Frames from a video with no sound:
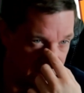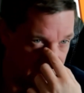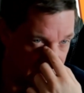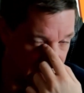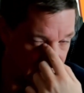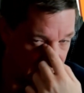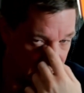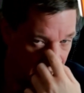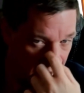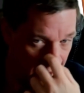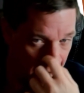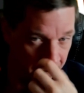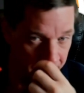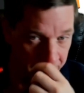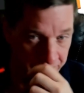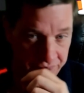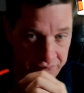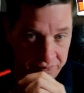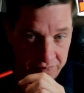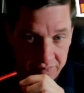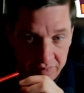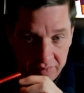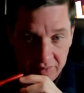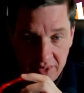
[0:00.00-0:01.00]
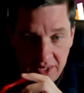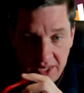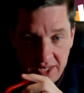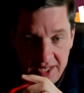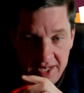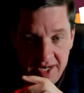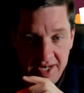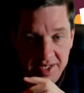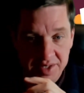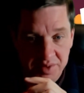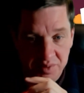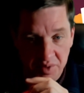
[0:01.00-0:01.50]
So,
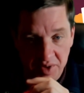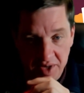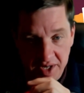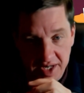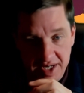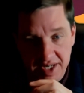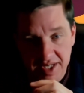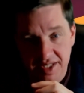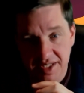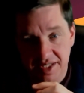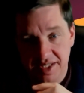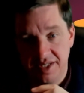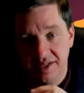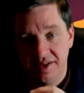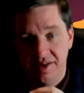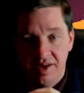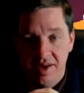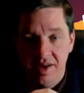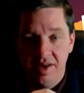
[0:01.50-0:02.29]
it is what it is.